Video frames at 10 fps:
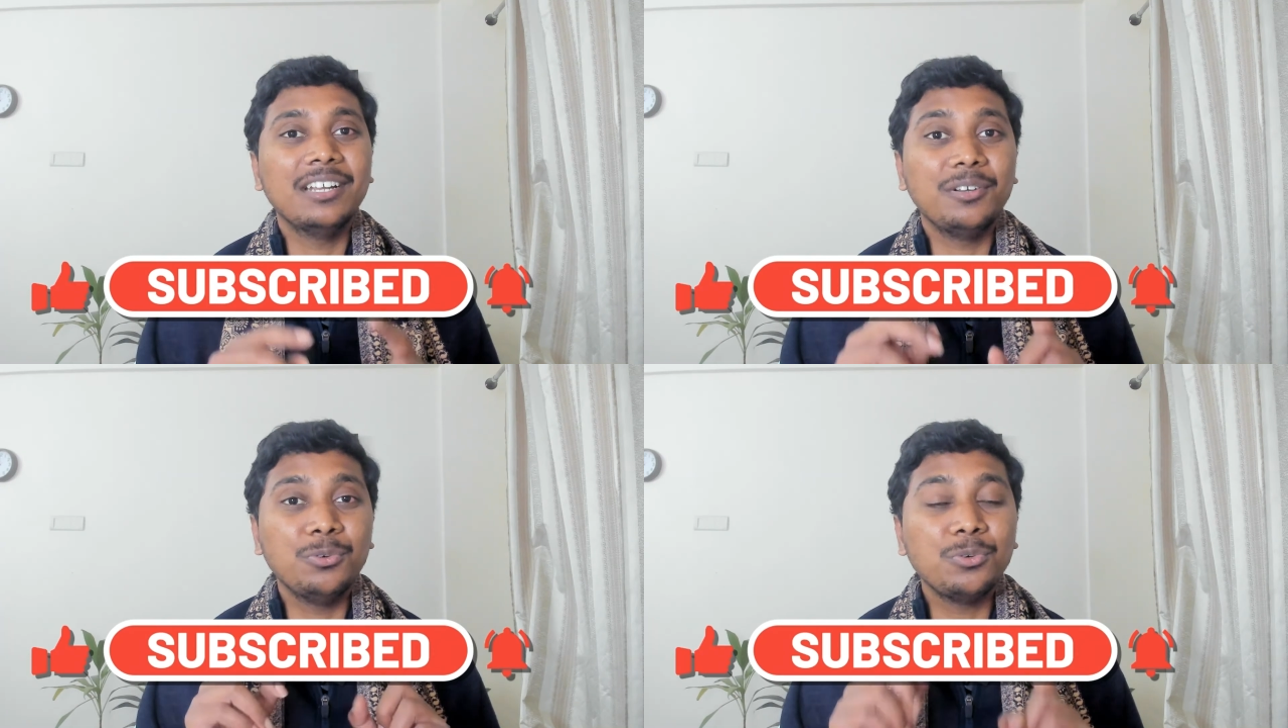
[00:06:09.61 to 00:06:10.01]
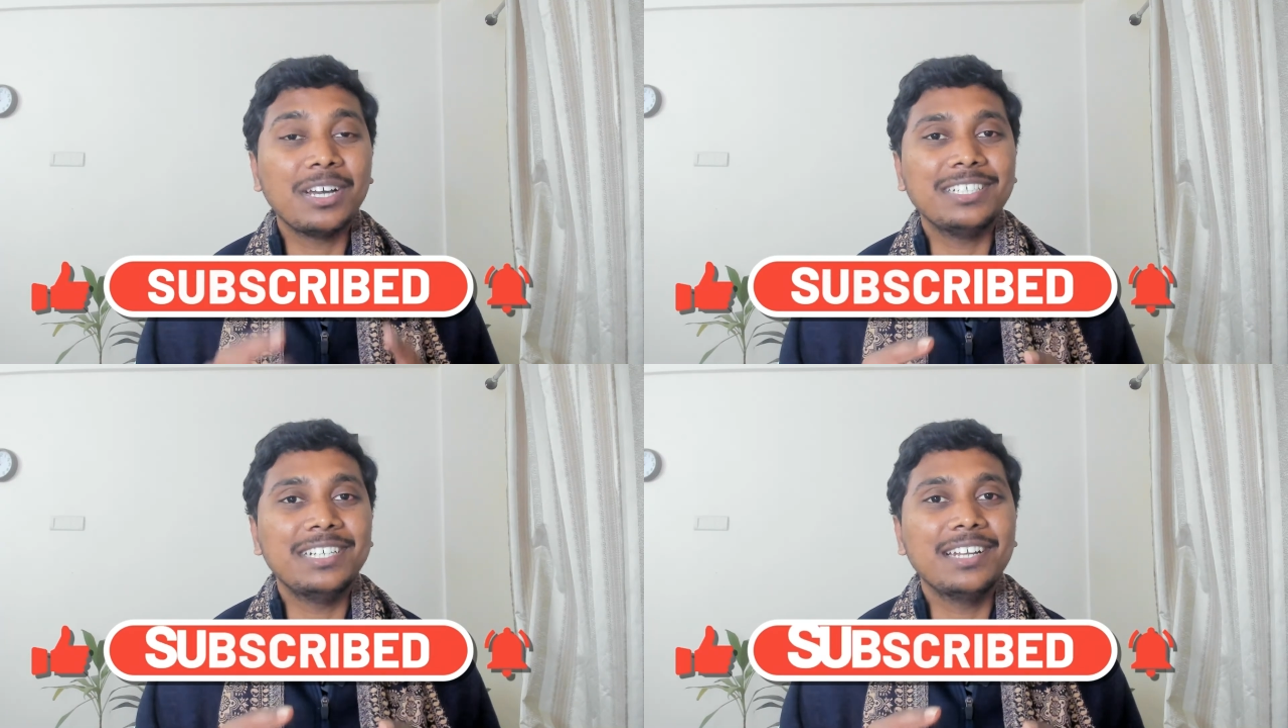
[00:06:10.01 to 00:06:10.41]
Do
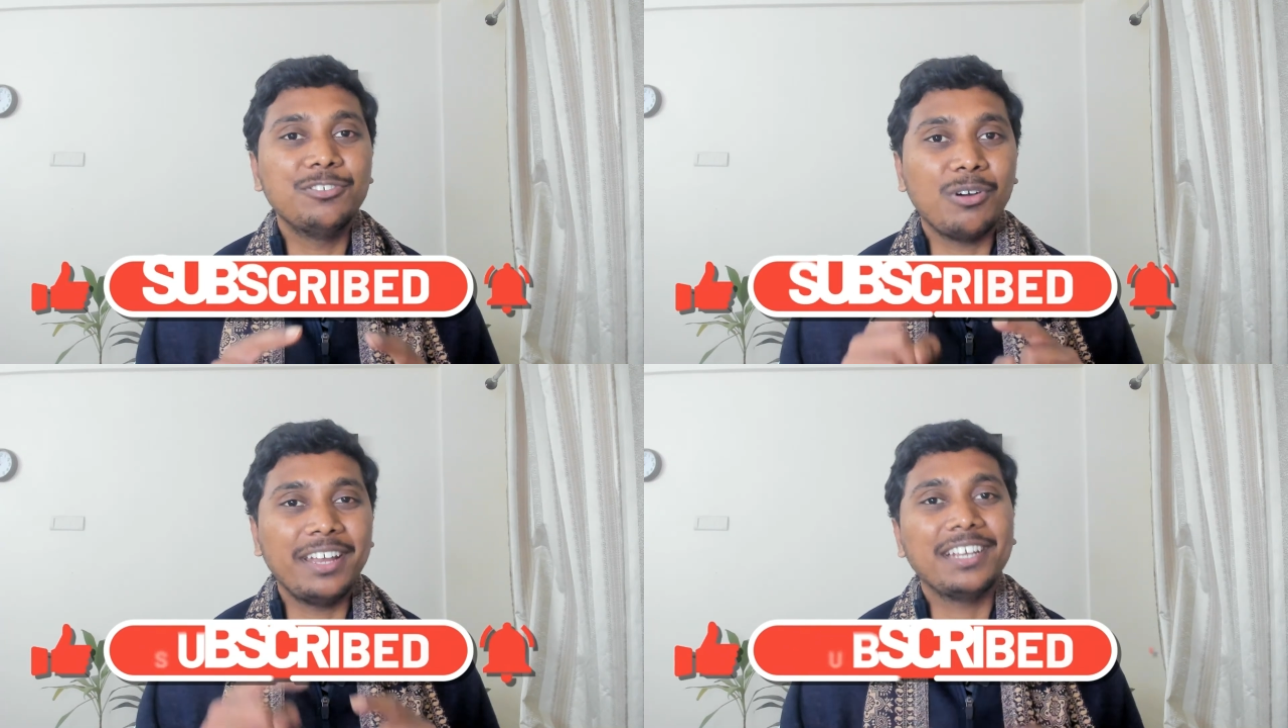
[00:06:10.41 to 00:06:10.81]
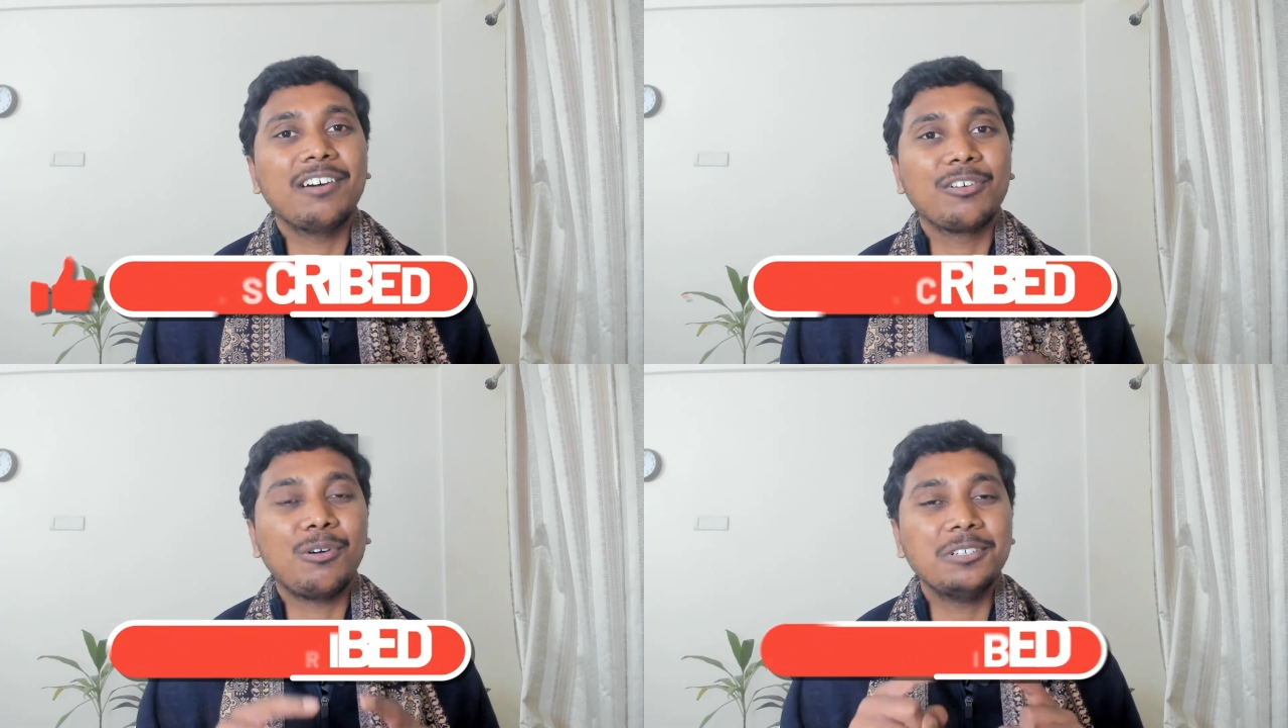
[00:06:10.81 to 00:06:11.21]
consider joining
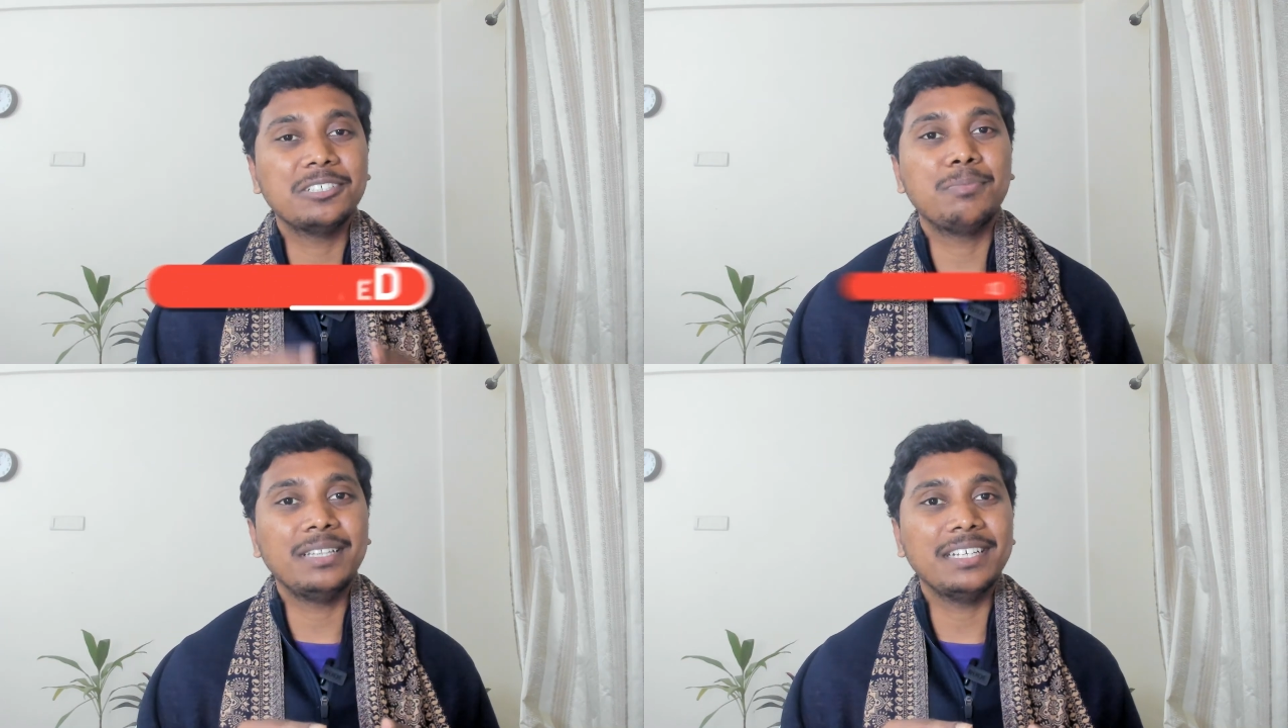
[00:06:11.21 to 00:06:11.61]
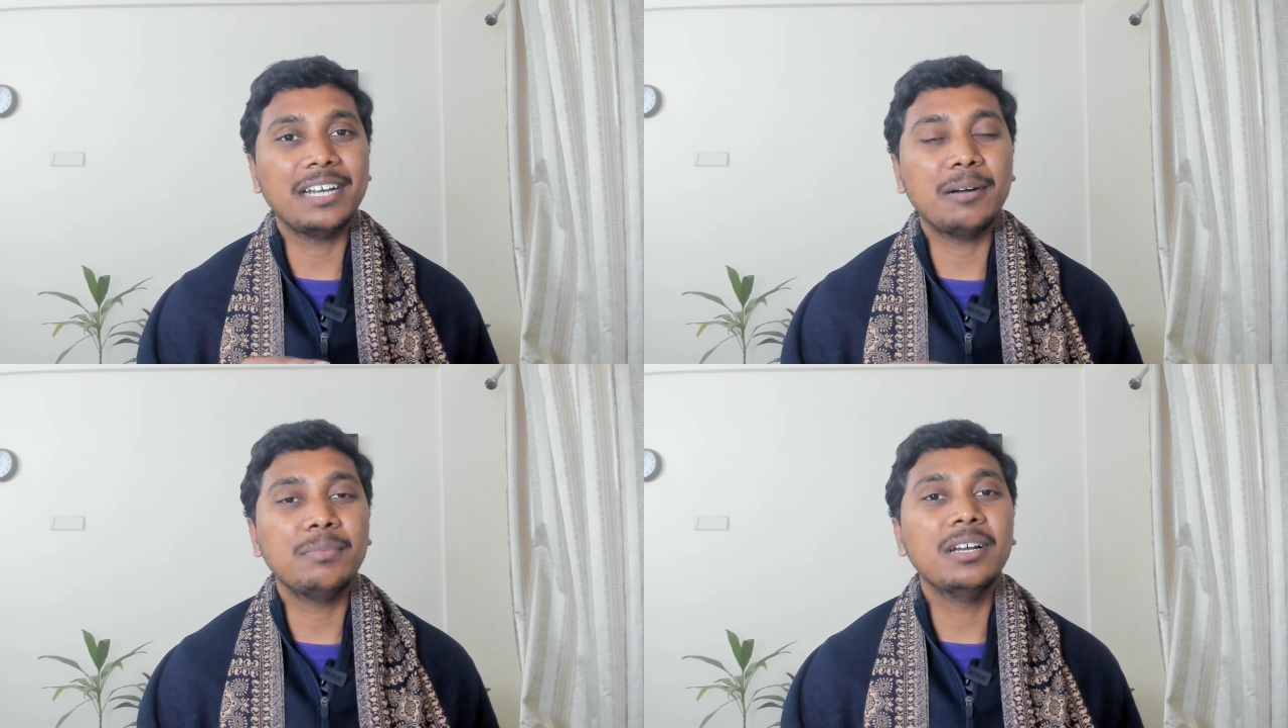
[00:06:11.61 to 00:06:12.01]
our Conscious Breathing
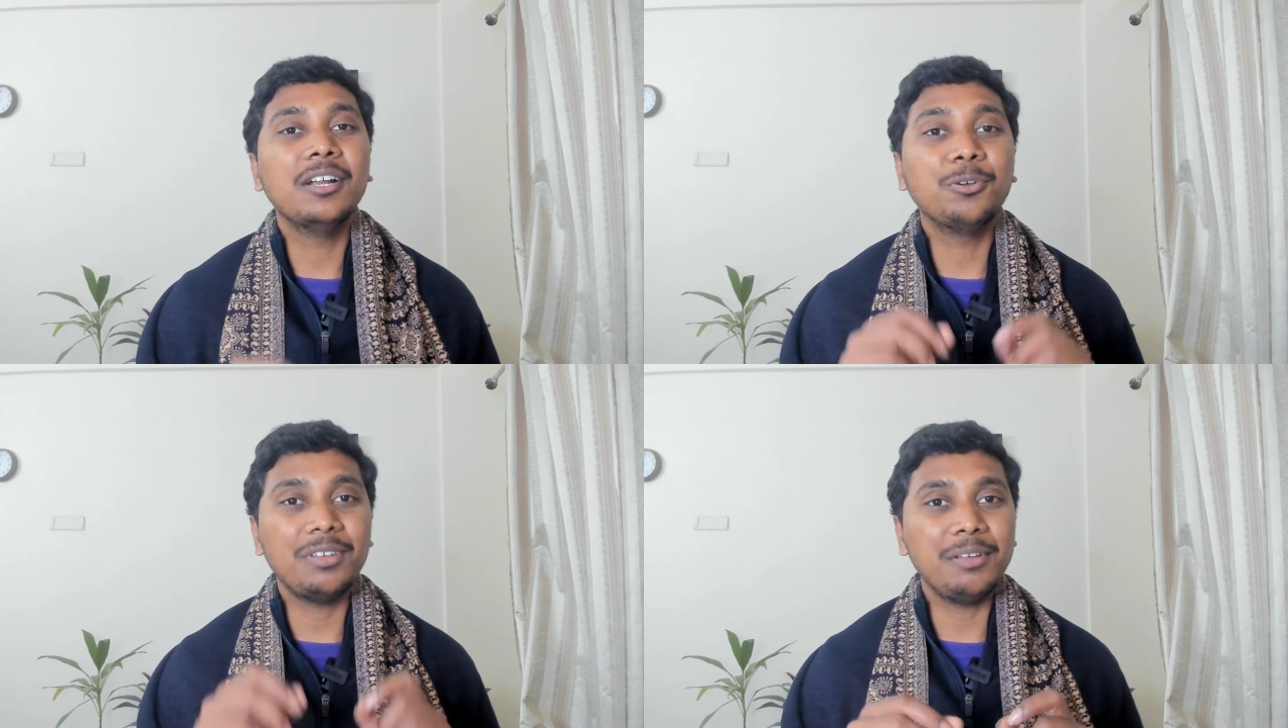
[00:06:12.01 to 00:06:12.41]
Hub to